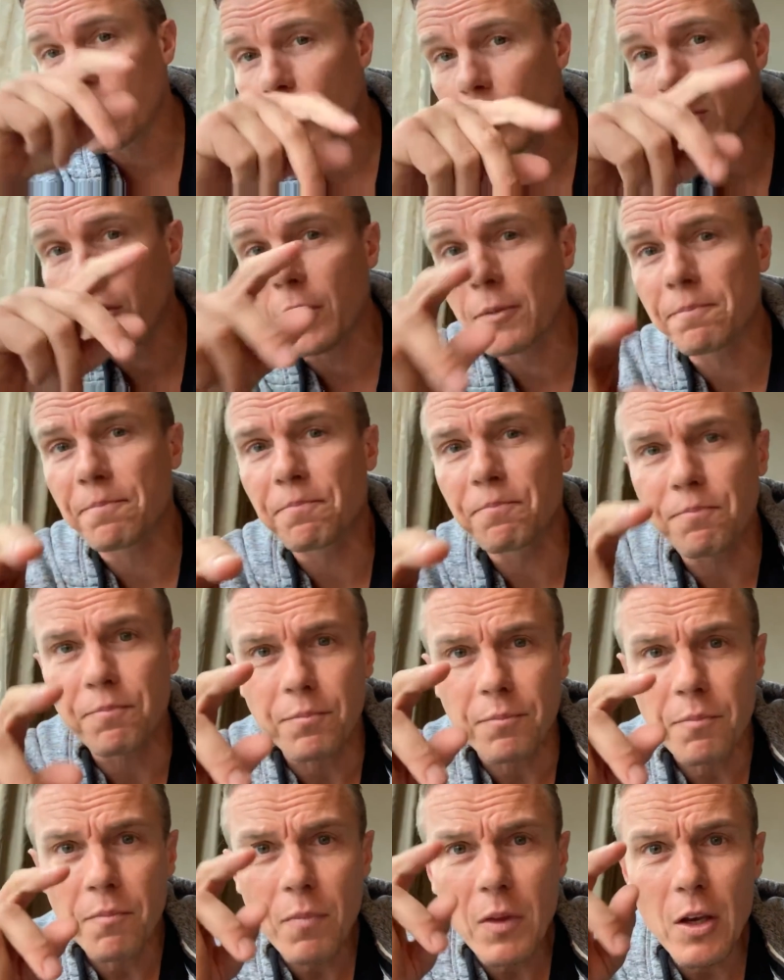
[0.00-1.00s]
can
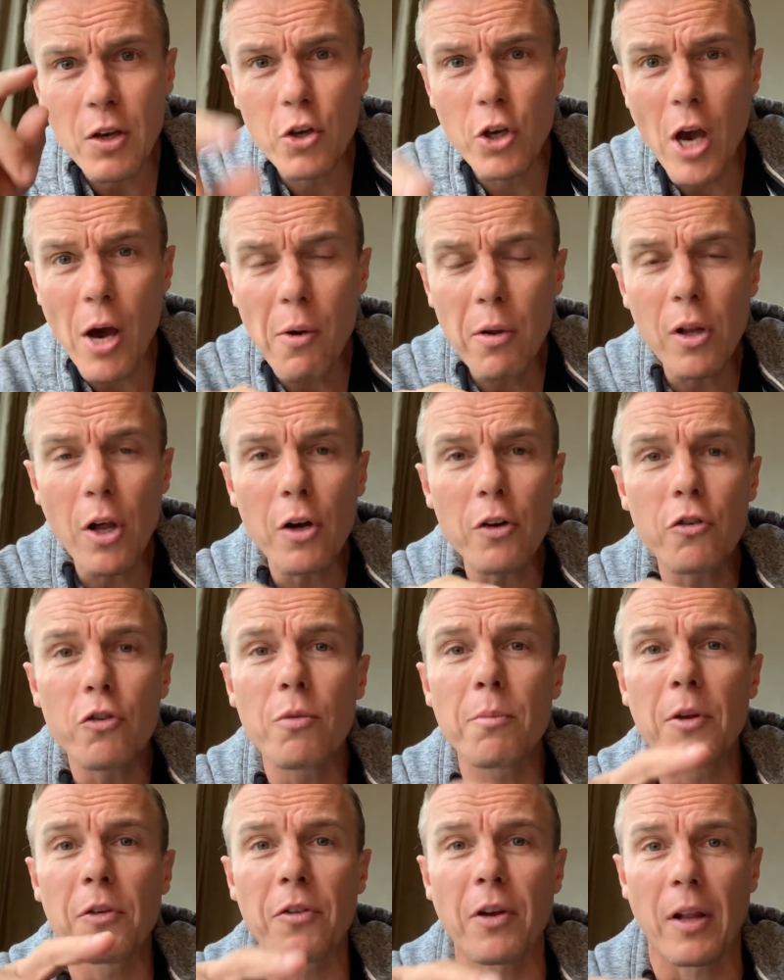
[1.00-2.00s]
go along to
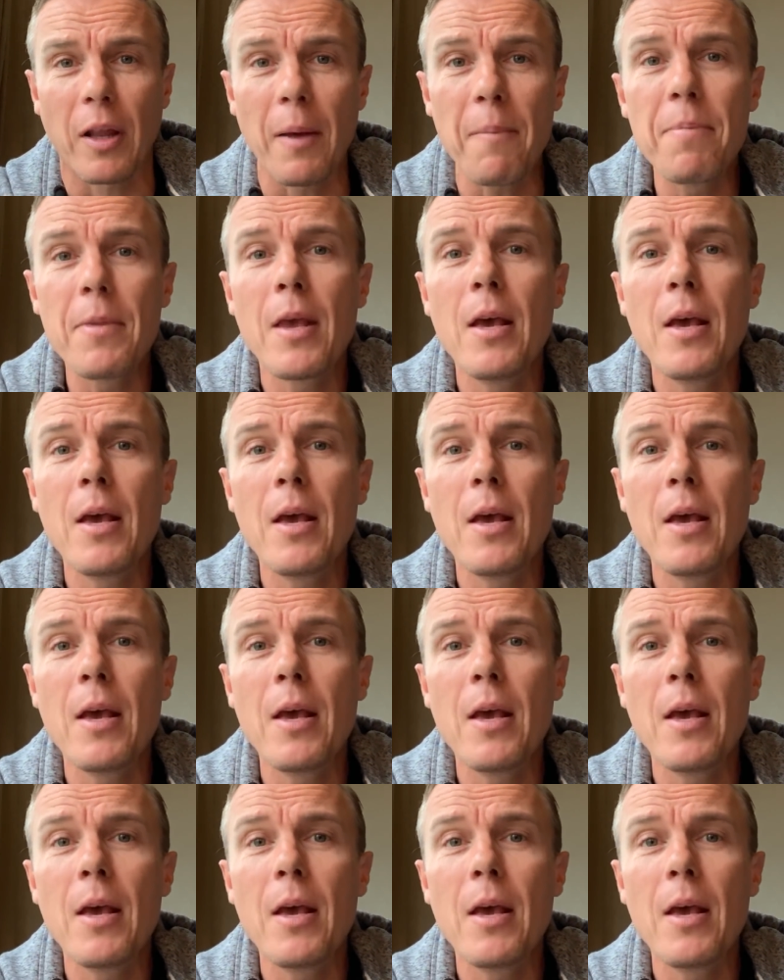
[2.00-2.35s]
Mozilla